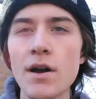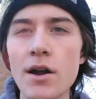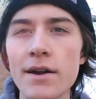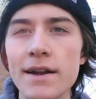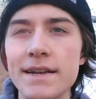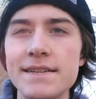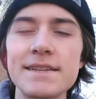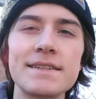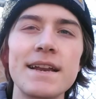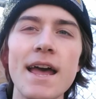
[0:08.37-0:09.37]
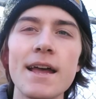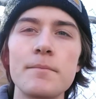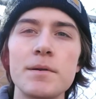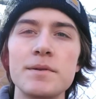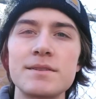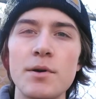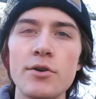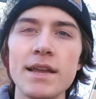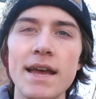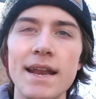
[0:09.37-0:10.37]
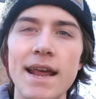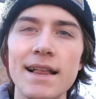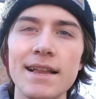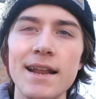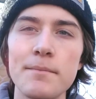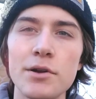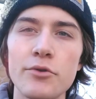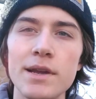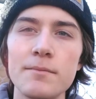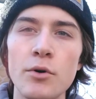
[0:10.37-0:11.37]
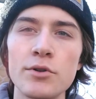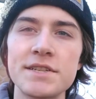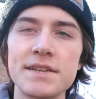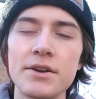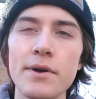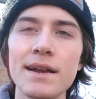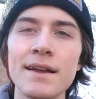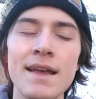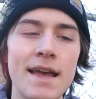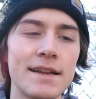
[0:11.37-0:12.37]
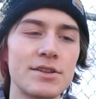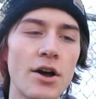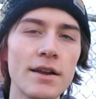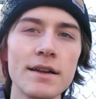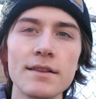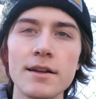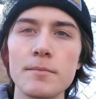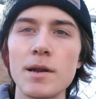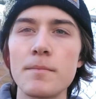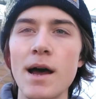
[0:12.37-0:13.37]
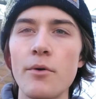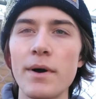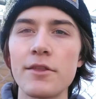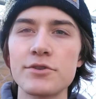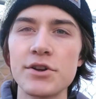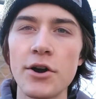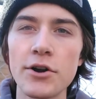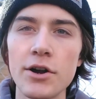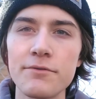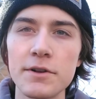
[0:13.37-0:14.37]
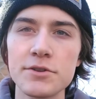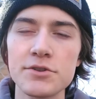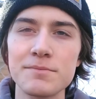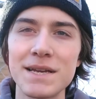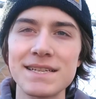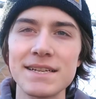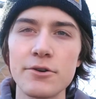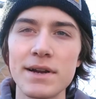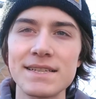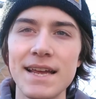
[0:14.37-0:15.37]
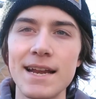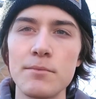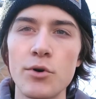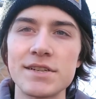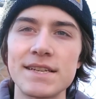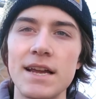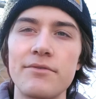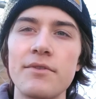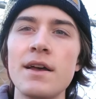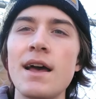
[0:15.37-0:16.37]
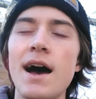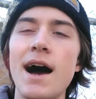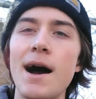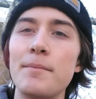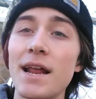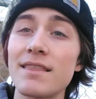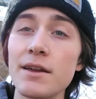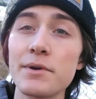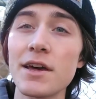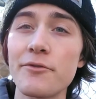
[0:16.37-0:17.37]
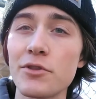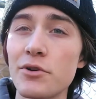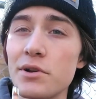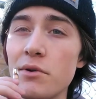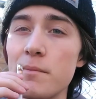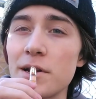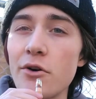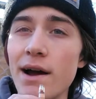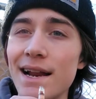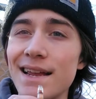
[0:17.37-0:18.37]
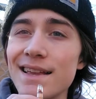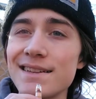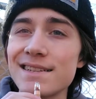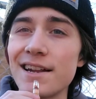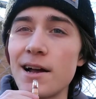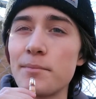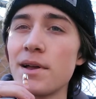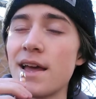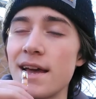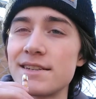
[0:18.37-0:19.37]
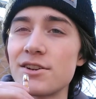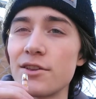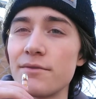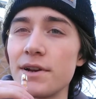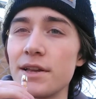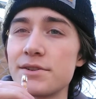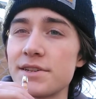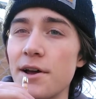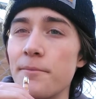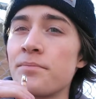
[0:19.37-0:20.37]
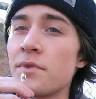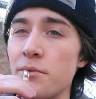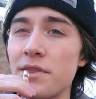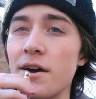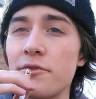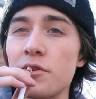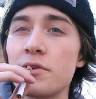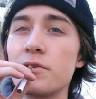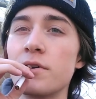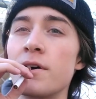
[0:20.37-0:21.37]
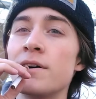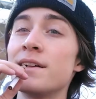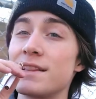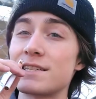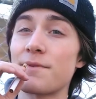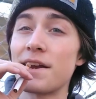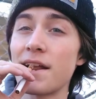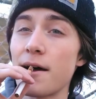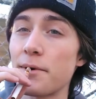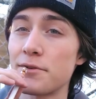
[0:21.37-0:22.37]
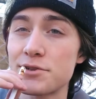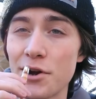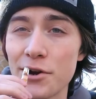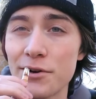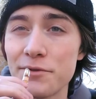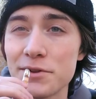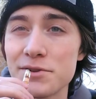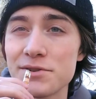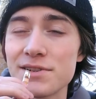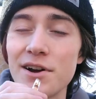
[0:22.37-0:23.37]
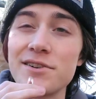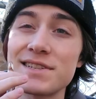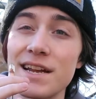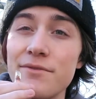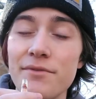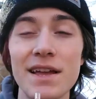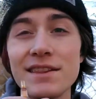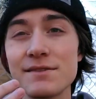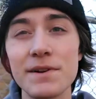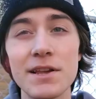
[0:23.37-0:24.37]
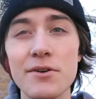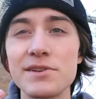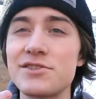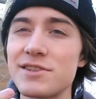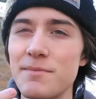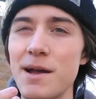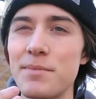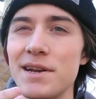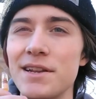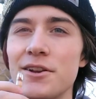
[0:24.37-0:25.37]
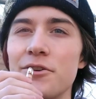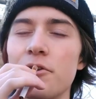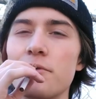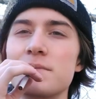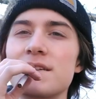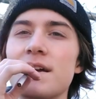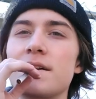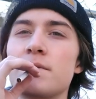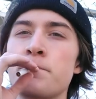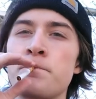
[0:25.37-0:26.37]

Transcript: Alrighty, so today I'm gonna be smoking an L&M Green Bold cigarette and talking a little bit about whether TarGuard filters make cigarettes any more safe. But I think without further ado, I'm gonna go ahead and get this lit up and start the video. So, without further ado, y'all, let's find out whether TarGuard filters are safe. In this video is just my opinion, you know what I'm saying?